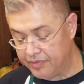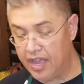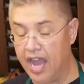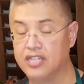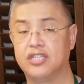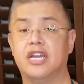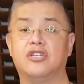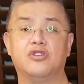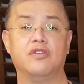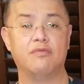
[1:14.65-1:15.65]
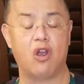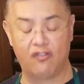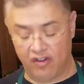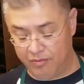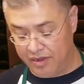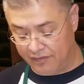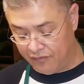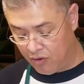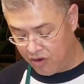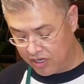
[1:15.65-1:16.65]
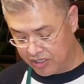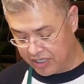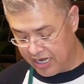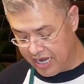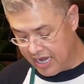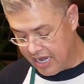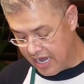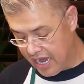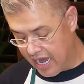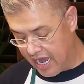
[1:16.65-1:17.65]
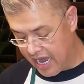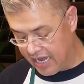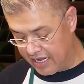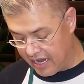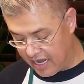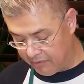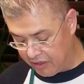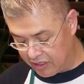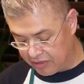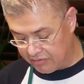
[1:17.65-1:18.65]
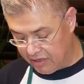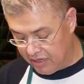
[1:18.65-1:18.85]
I just take 2 of our very big forks, and you just